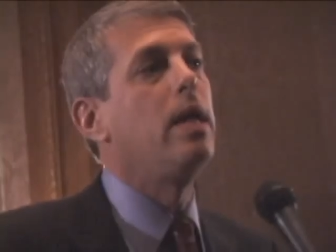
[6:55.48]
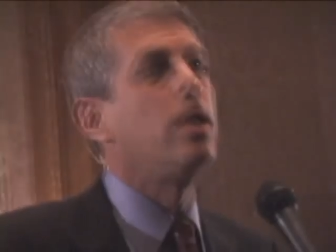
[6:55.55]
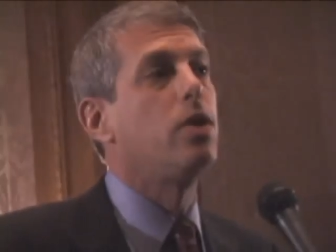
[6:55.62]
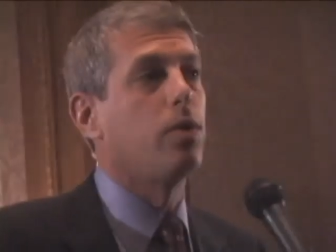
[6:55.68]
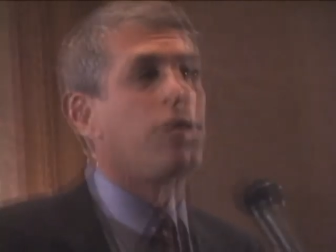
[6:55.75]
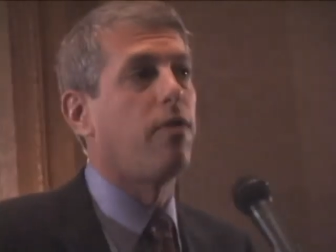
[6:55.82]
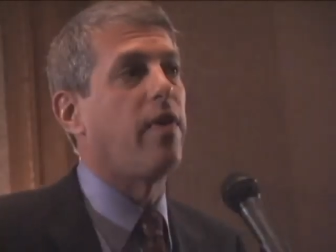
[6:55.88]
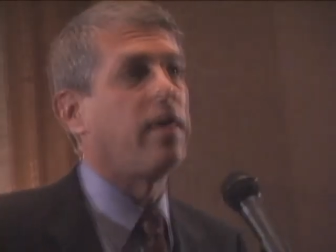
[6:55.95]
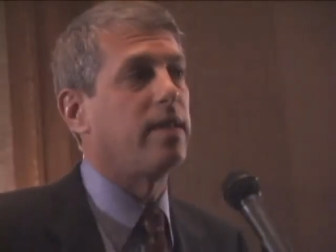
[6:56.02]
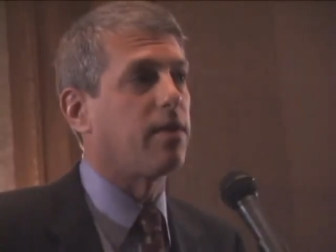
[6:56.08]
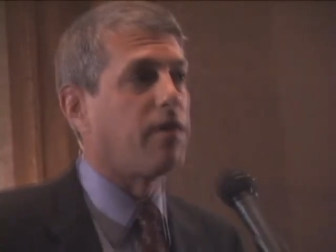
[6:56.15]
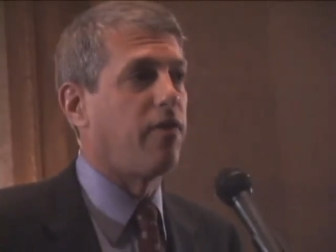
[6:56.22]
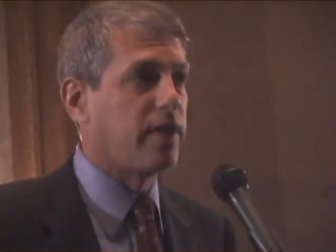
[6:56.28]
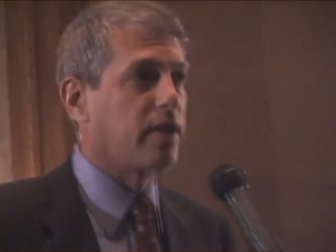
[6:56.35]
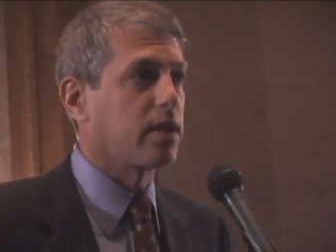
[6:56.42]
do face a
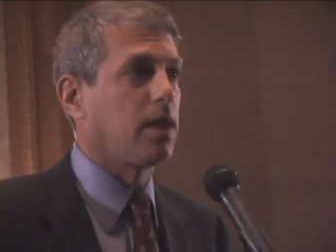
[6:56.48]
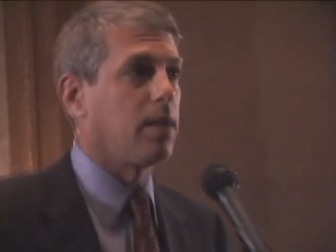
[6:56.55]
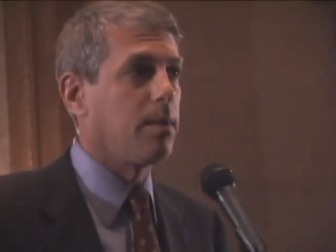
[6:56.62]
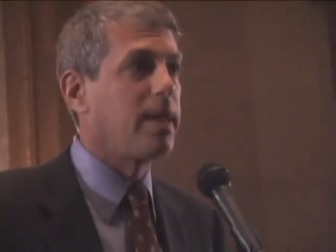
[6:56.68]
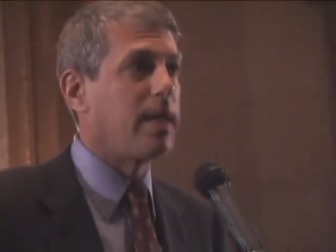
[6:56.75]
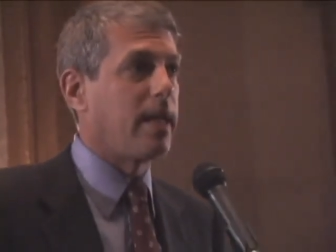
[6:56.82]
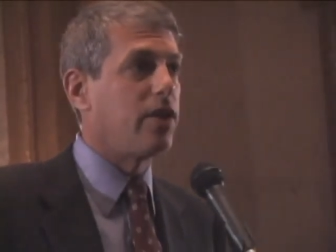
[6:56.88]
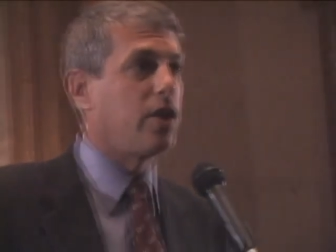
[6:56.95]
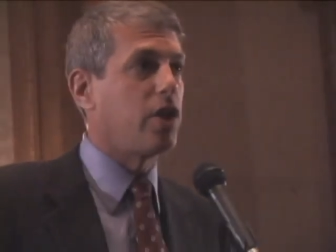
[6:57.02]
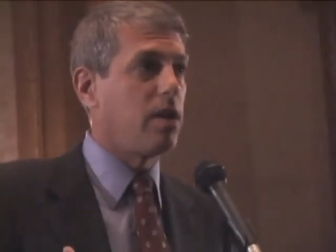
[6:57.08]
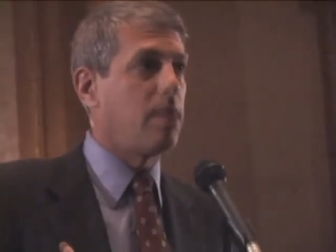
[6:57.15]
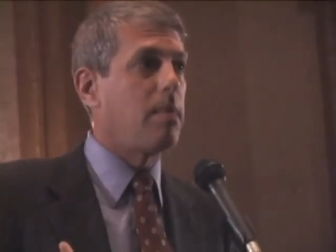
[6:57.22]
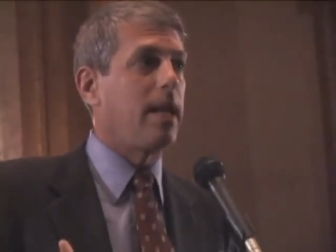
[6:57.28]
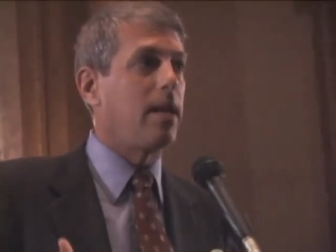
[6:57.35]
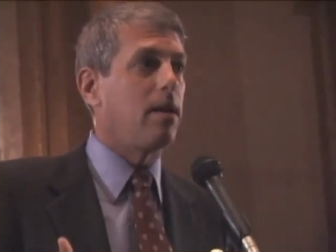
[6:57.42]
physical limitation
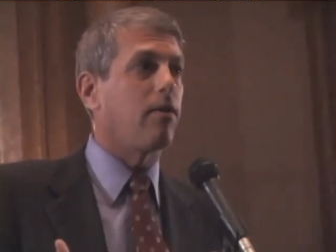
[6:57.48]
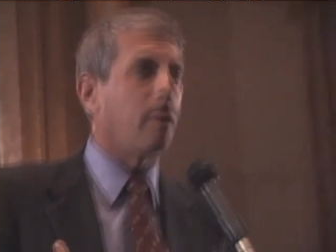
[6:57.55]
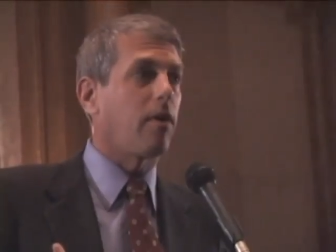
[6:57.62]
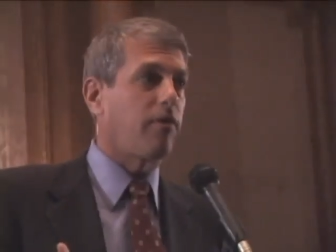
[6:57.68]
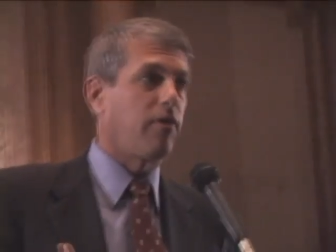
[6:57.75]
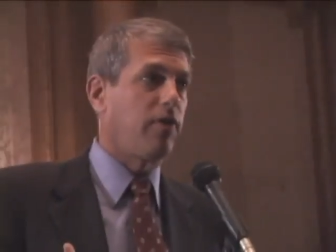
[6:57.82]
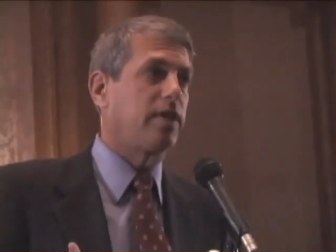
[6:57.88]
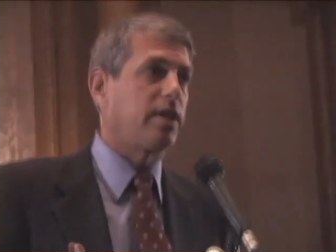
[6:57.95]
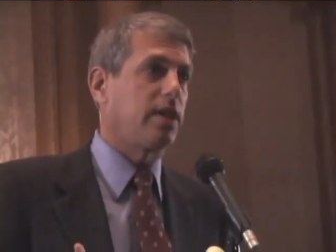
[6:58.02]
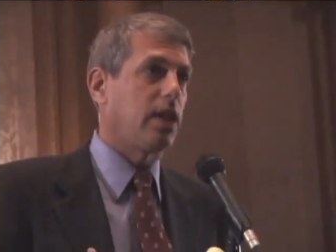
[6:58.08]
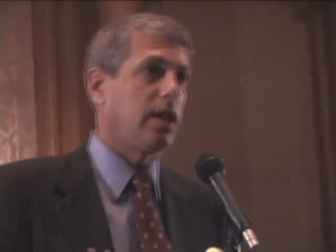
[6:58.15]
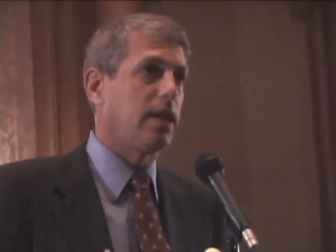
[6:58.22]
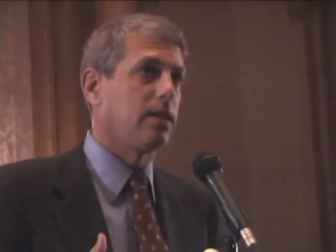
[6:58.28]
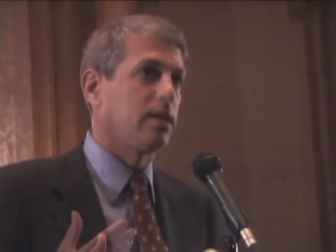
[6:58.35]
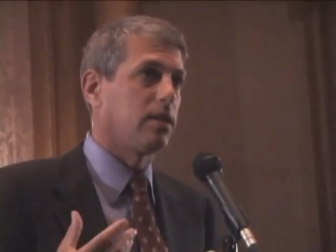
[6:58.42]
in many of our
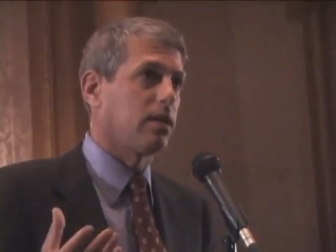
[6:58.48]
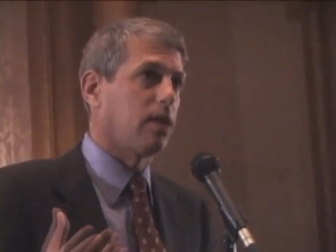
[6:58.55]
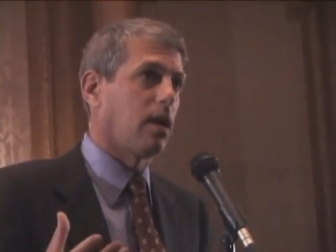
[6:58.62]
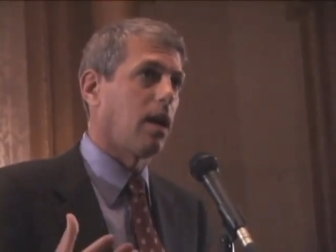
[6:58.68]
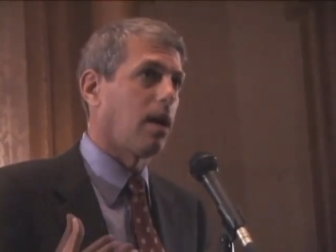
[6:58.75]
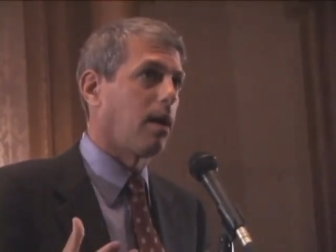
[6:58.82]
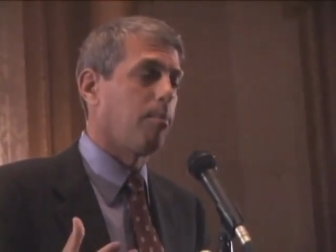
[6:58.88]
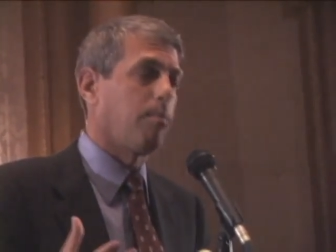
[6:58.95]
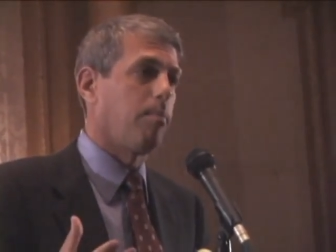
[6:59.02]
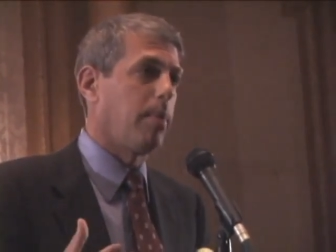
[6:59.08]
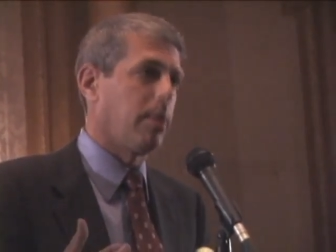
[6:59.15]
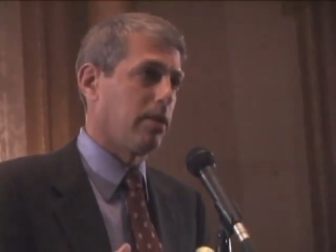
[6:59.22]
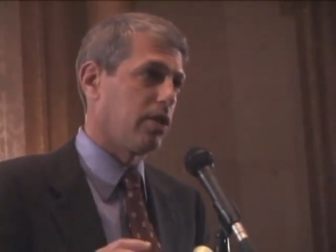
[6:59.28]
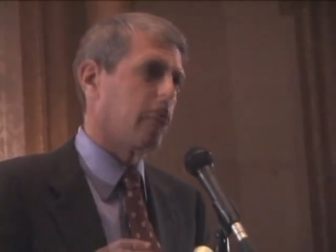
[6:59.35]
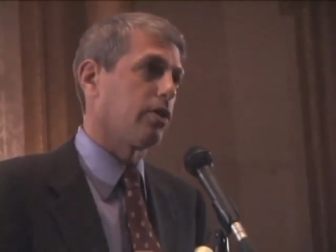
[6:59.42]
facilities uh,
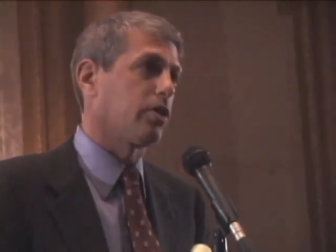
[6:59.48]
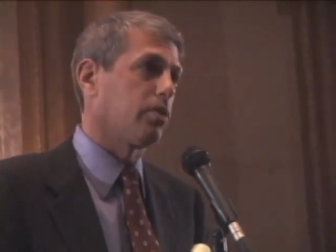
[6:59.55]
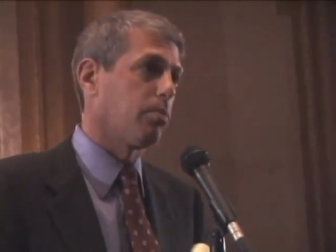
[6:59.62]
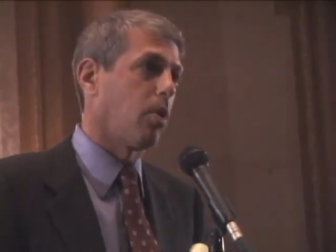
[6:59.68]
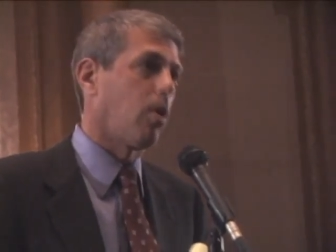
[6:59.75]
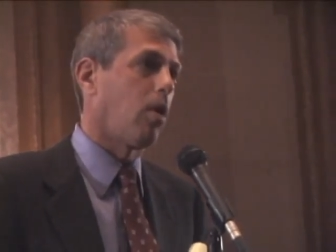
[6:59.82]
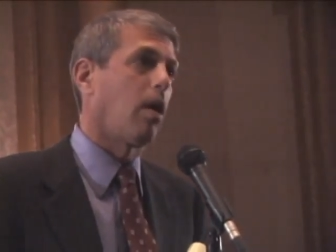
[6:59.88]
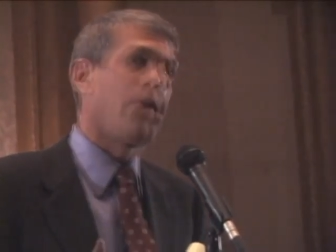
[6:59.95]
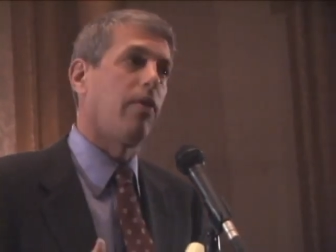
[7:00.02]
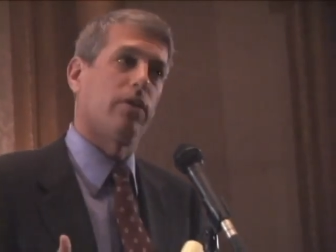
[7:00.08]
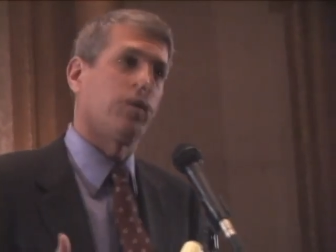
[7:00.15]
because they're small. They're